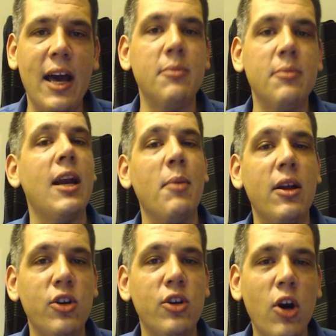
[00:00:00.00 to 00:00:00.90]
and I'm
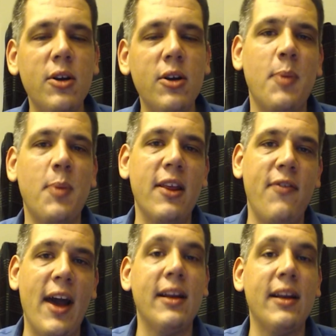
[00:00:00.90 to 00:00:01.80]
encouraged by the fact
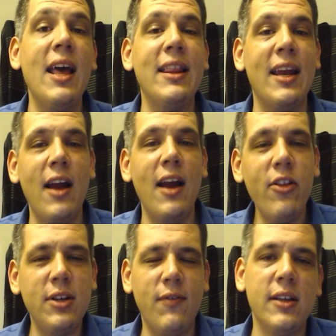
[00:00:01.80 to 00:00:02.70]
that in other
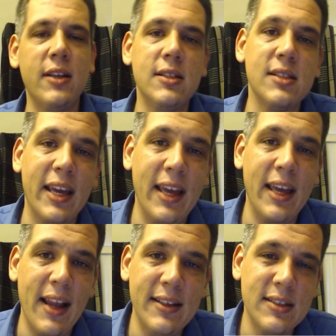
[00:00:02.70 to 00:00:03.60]
defenses, like
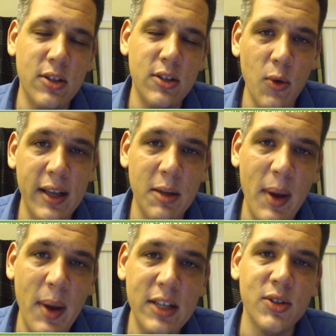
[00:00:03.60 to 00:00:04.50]
against New England
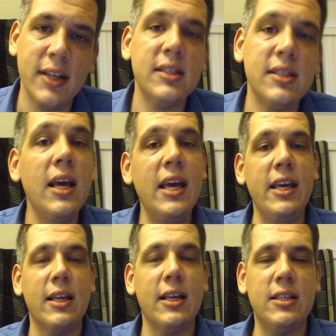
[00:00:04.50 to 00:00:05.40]
Patriots, he
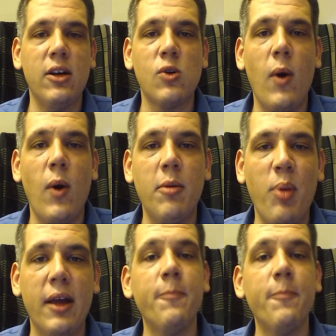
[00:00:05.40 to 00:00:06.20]
excels quite a bit.